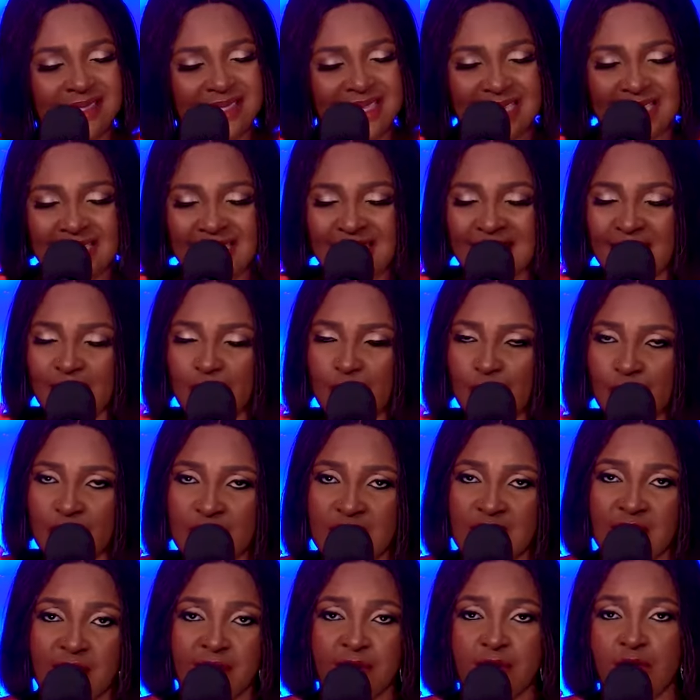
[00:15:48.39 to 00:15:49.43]
Dedicate
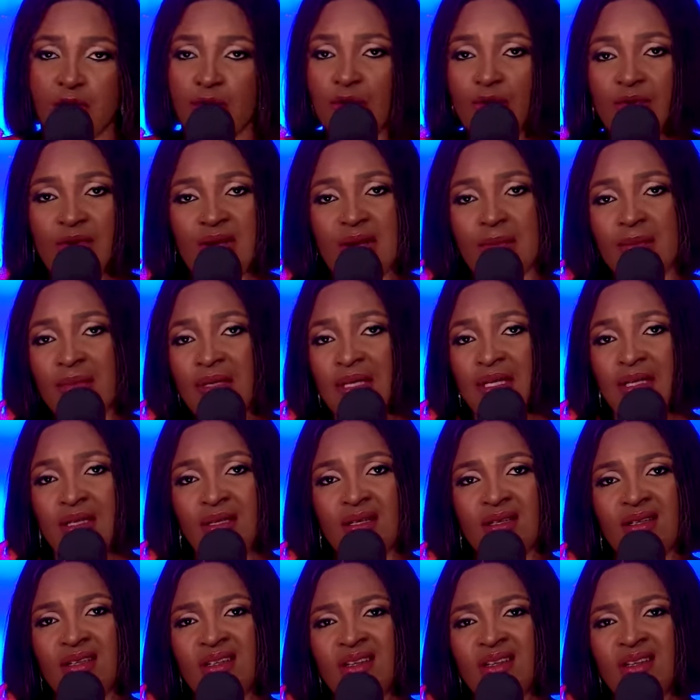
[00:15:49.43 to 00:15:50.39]
yourself to your family.